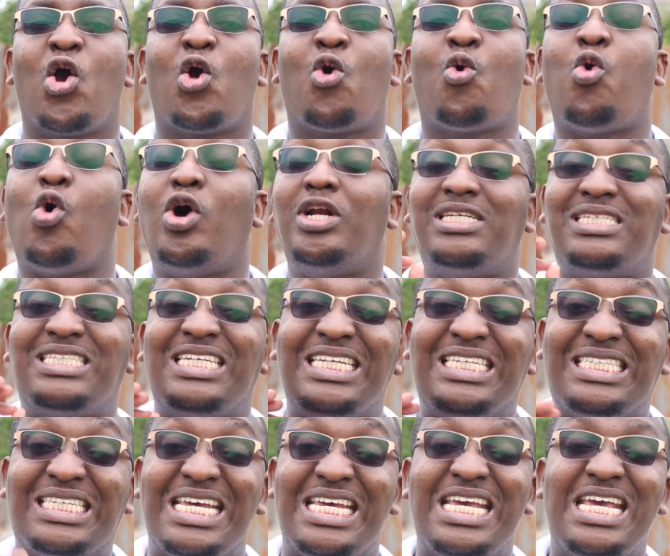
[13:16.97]

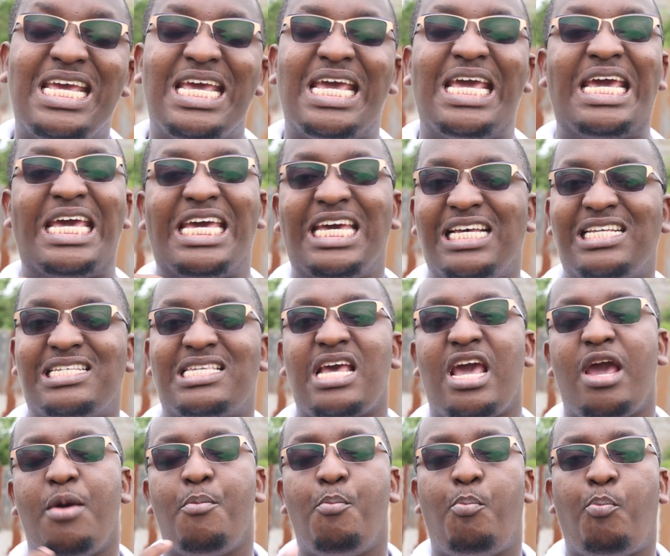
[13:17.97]
Quantity is
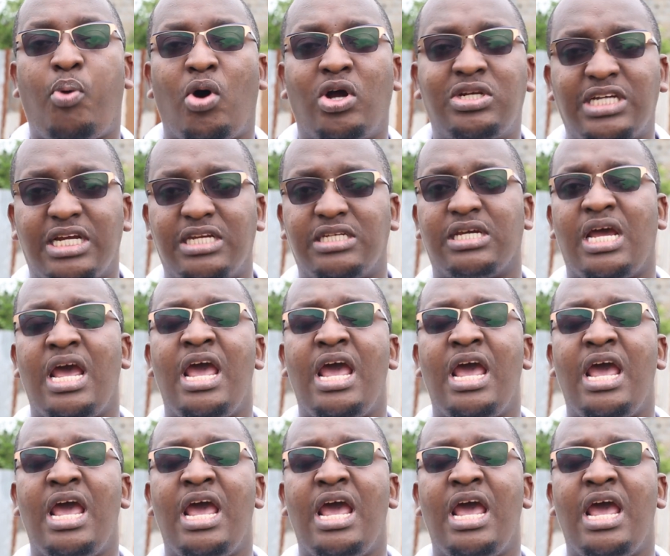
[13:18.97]
important.